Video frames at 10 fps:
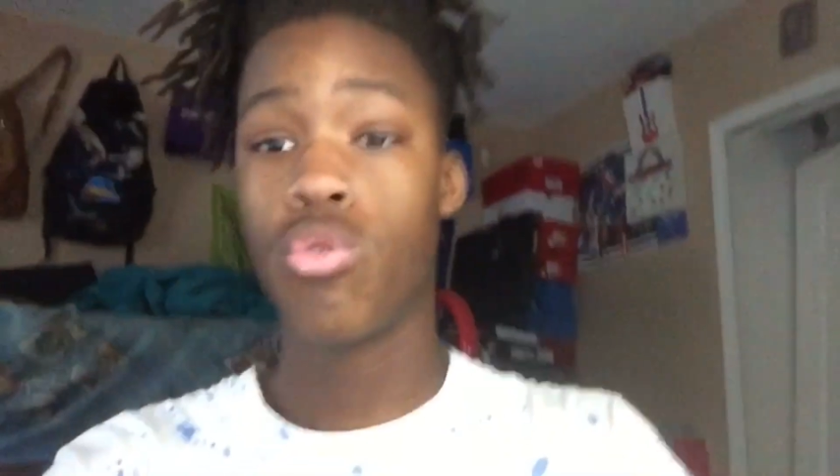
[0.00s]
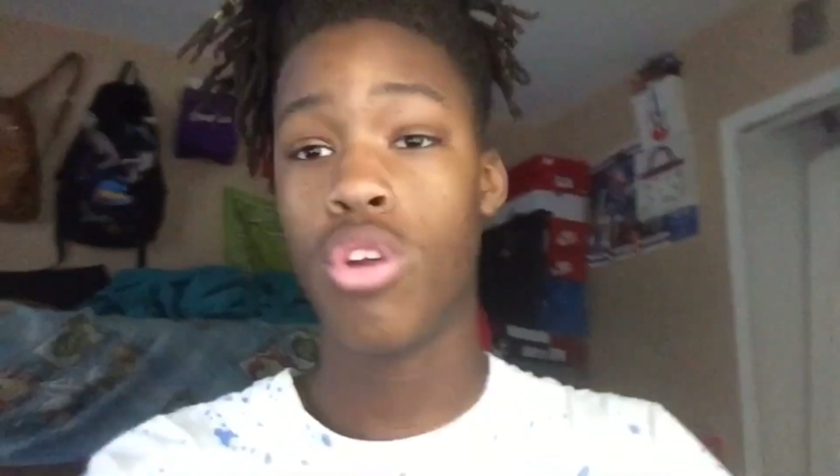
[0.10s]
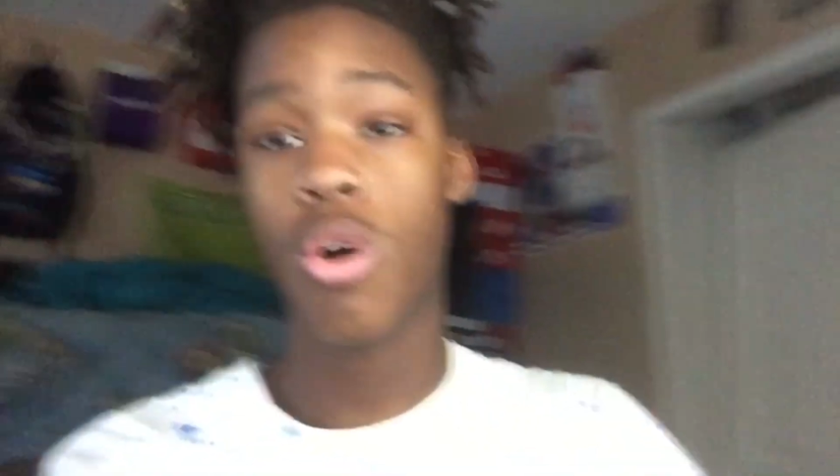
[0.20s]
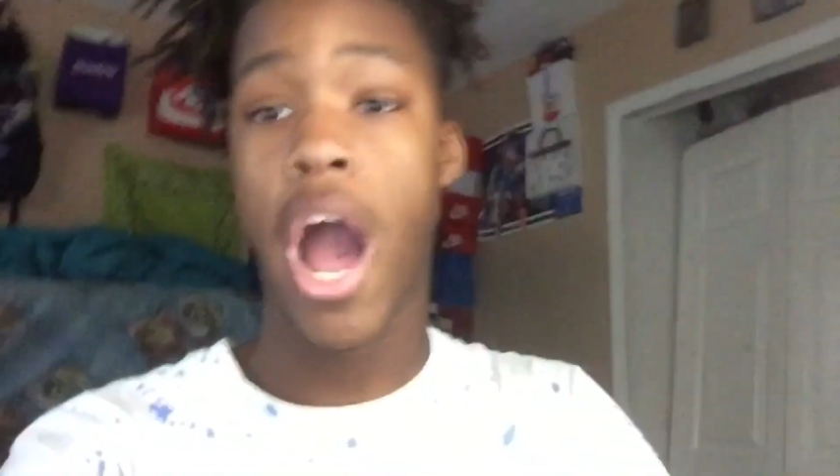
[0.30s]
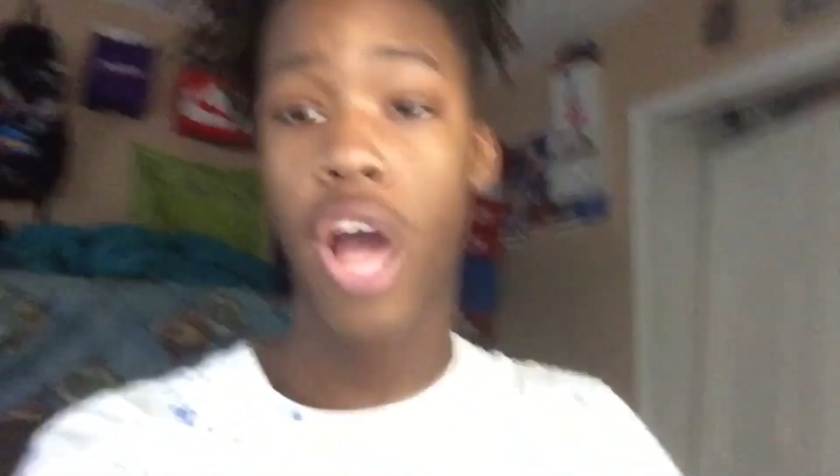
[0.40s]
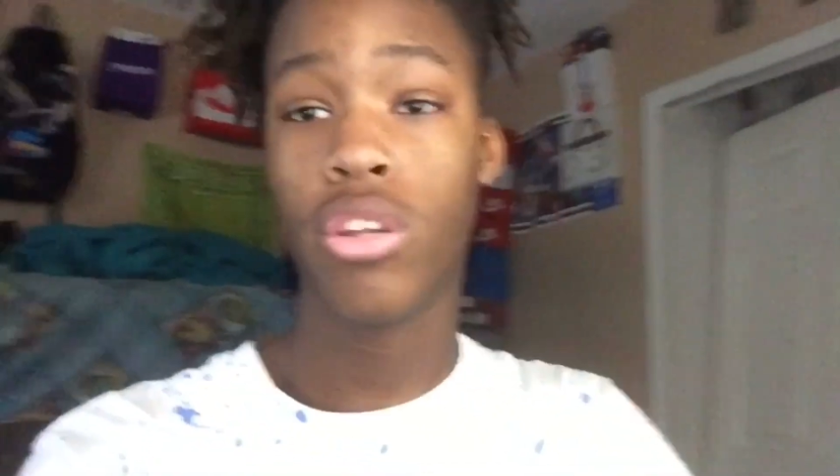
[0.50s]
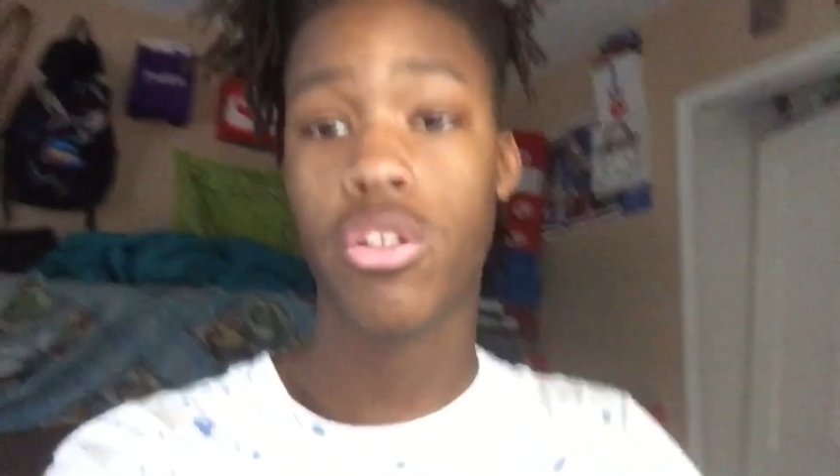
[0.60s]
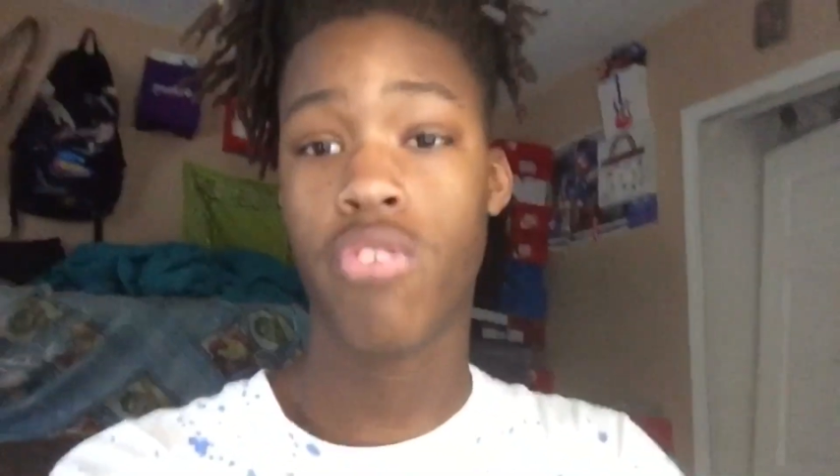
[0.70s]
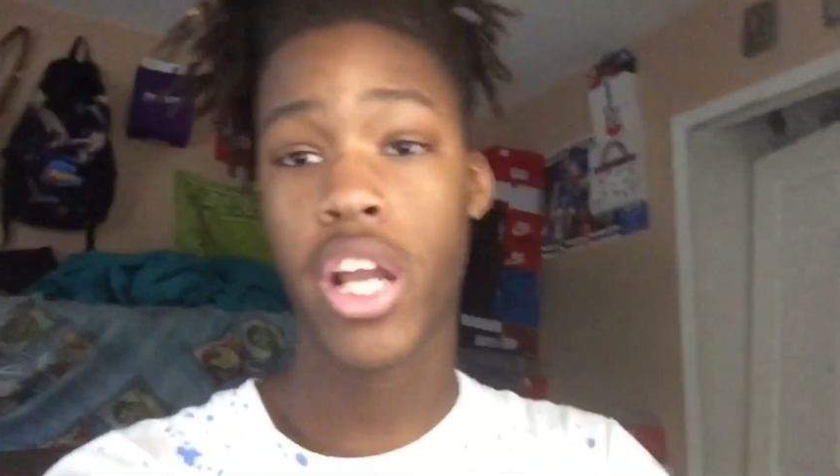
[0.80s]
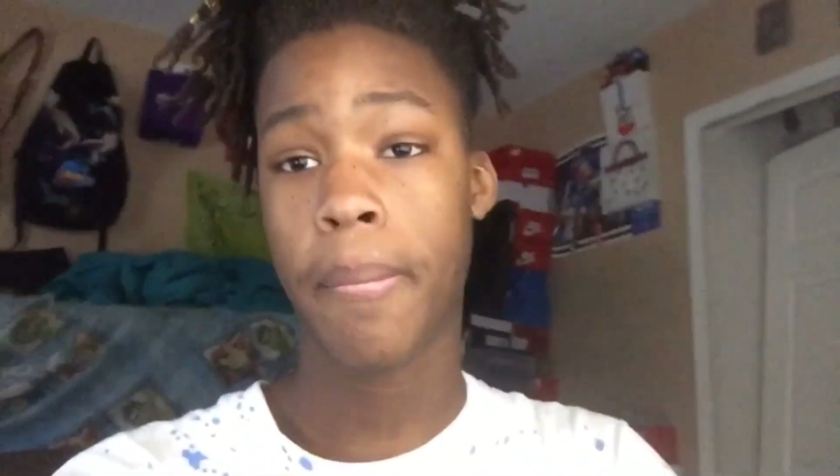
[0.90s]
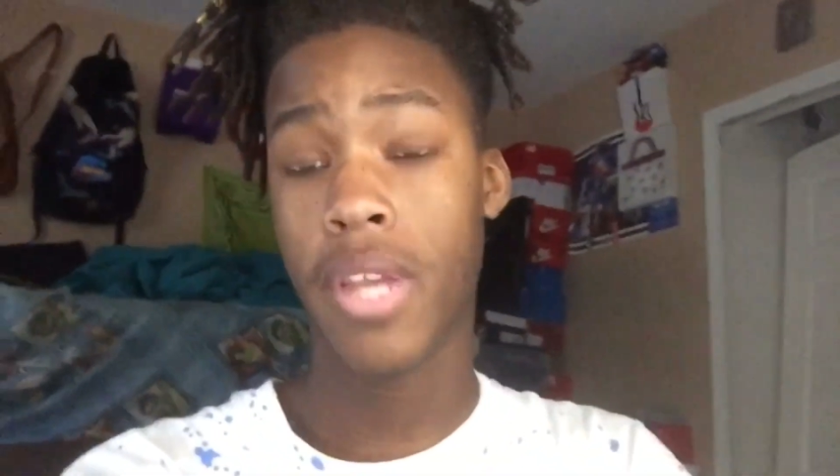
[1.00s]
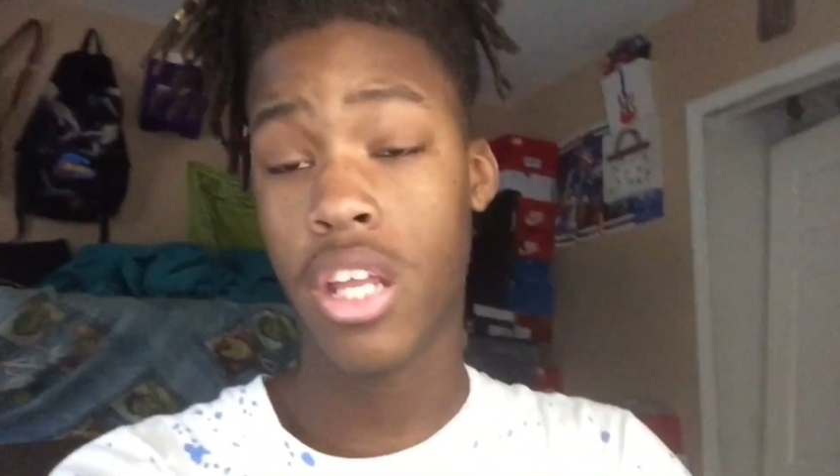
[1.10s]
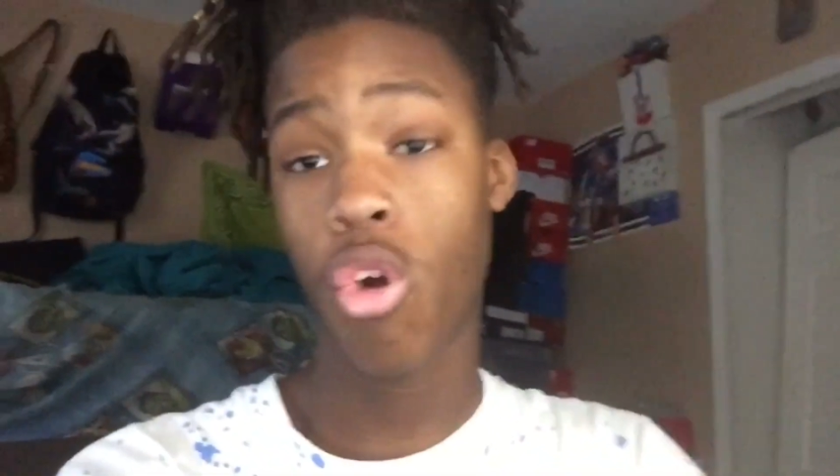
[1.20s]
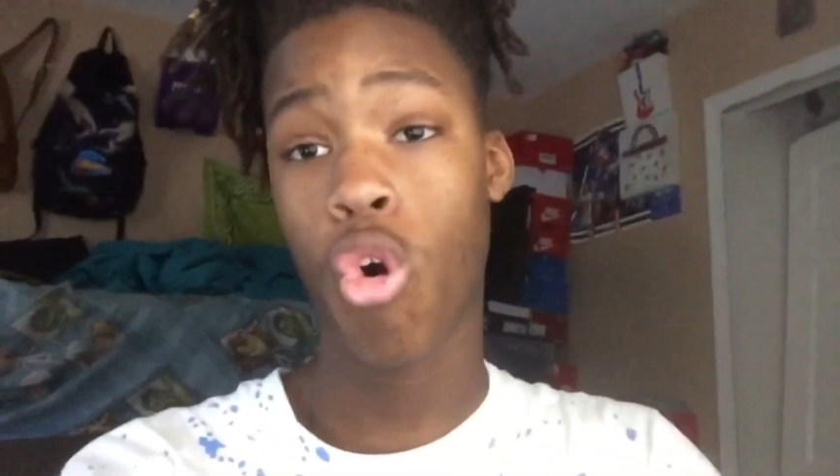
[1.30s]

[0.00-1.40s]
you know, I only recommend